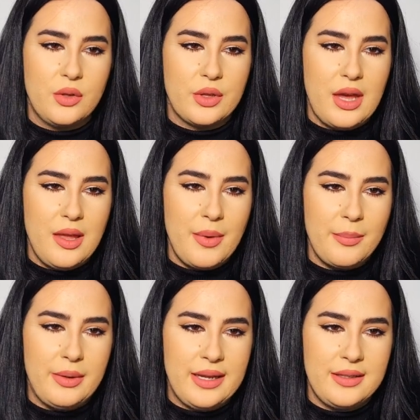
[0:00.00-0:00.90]
look am i
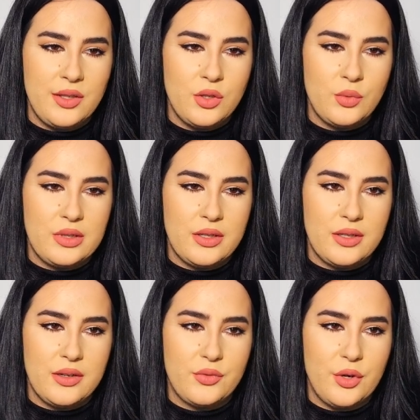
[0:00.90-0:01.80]
blinding you with
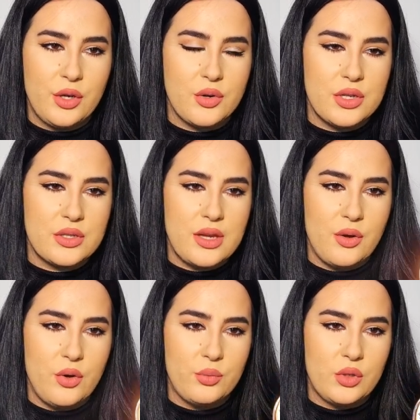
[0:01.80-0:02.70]
the fragrance i
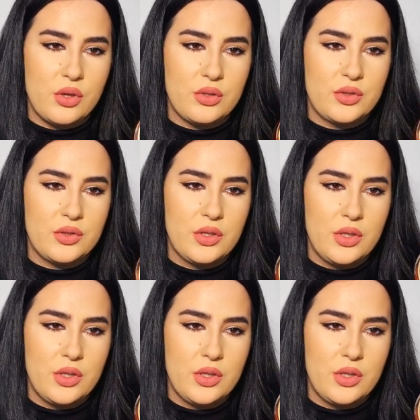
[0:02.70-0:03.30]
hope not